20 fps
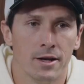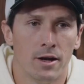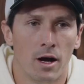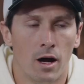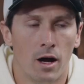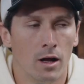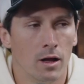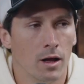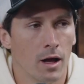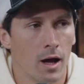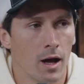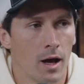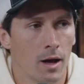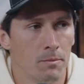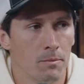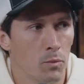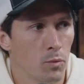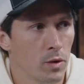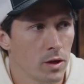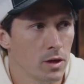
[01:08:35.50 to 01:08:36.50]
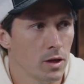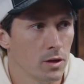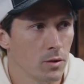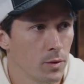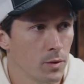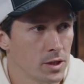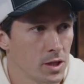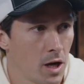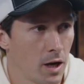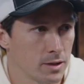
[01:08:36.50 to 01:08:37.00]
all.
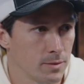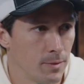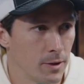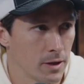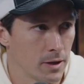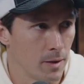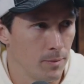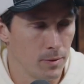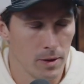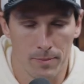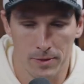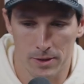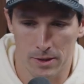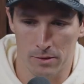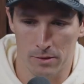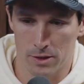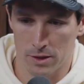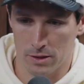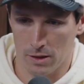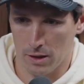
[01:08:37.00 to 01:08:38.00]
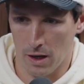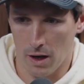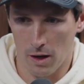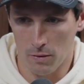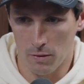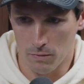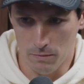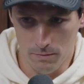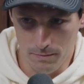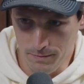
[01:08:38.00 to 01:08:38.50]
We talked about a couple episodes
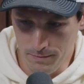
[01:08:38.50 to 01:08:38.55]
ago.